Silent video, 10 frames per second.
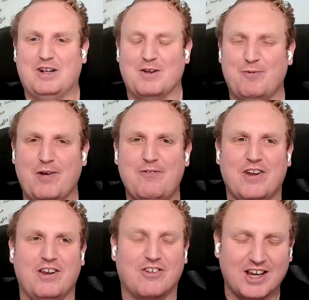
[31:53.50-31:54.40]
the
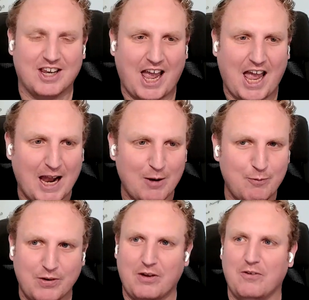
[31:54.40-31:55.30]
Mifki is going to
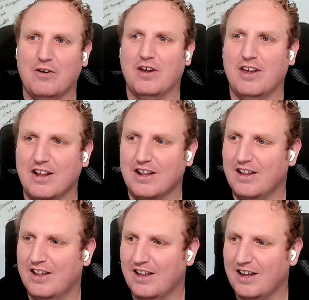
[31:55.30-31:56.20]
help you
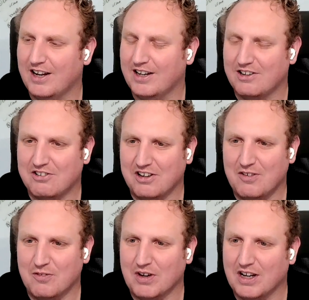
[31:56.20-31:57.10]
in
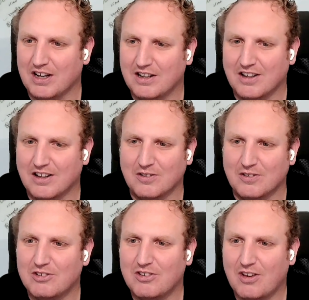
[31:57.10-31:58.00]
achieving
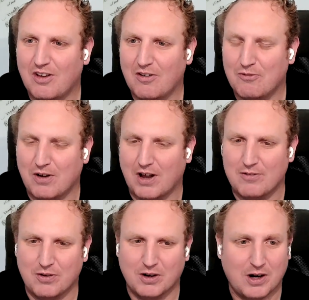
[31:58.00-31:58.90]
those
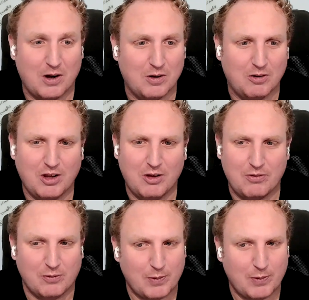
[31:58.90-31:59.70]
5-year goals if your